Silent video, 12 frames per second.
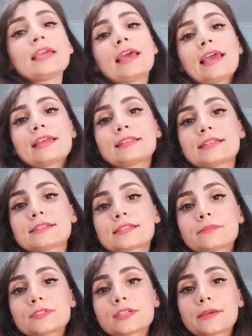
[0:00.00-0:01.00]
and then
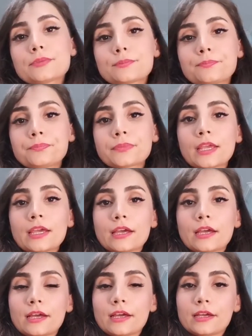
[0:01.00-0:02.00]
sometimes
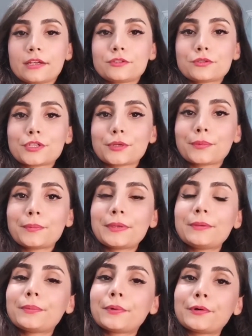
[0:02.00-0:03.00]
those type of
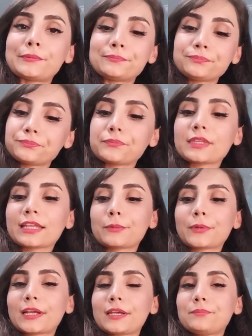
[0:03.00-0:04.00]
people, like
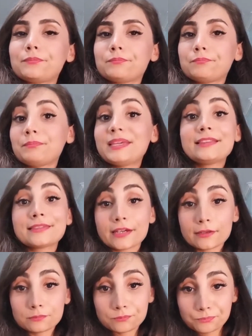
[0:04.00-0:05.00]
when I meet
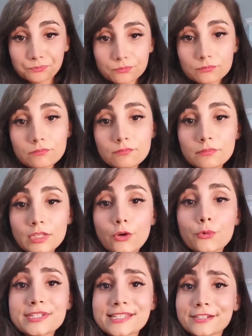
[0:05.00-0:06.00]
them
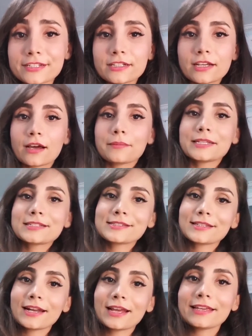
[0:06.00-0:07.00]
or certain comments
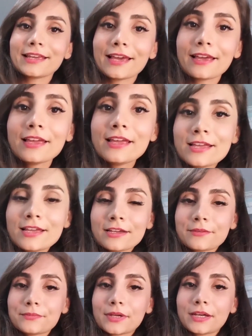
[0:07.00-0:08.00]
that I get,
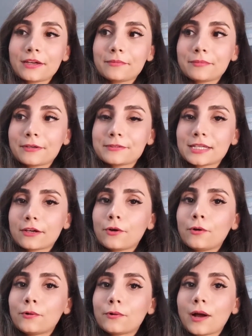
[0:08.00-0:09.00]
I would say,
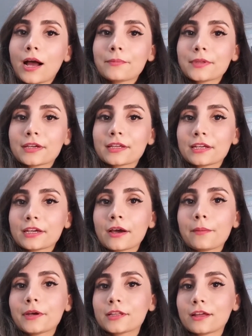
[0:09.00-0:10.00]
oh, I'm not gonna come
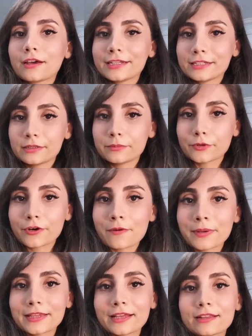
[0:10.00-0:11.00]
online anymore.
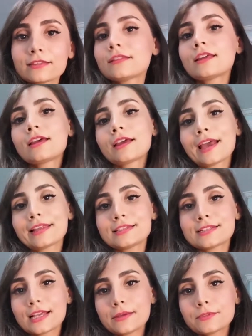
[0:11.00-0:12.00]
But then at the
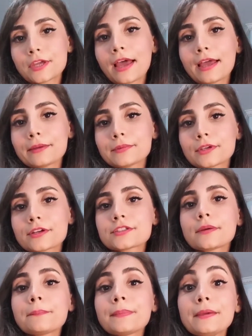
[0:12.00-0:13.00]
same time, there are
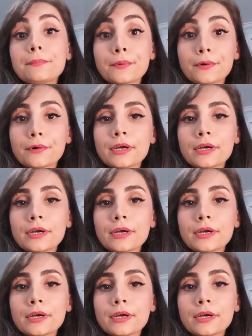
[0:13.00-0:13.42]
some people,